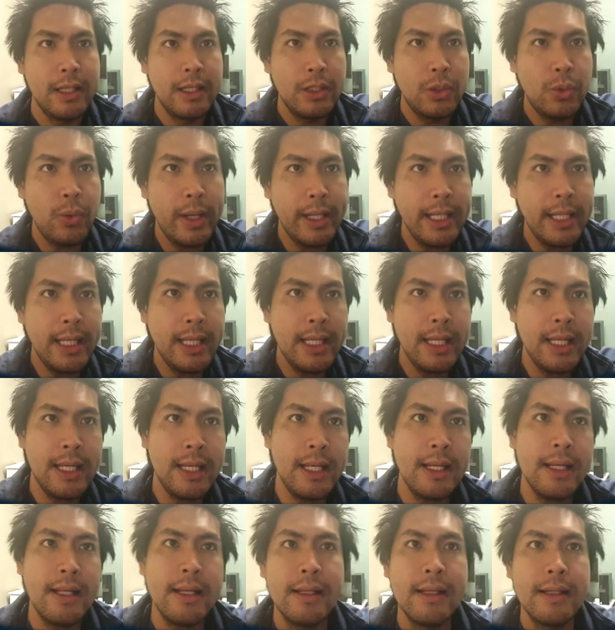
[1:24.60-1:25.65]

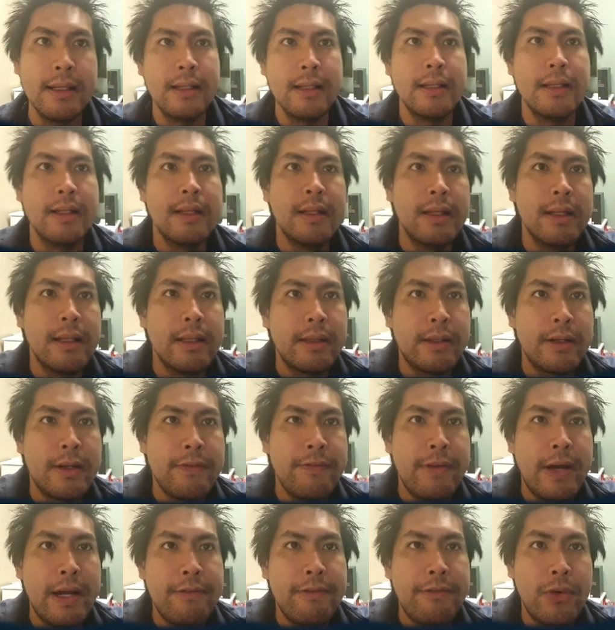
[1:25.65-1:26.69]
20,
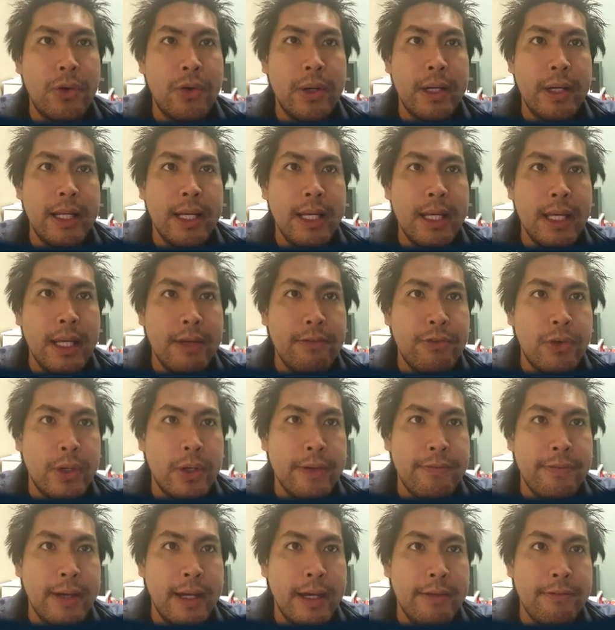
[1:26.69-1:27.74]
35, 40,
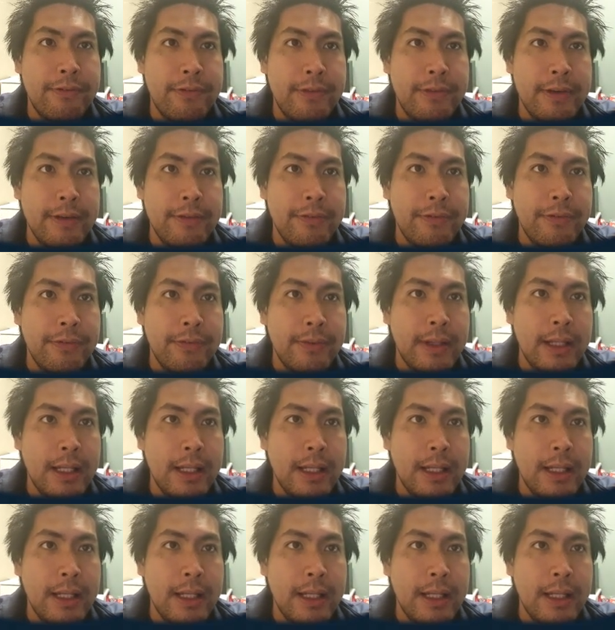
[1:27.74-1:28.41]
45, 50,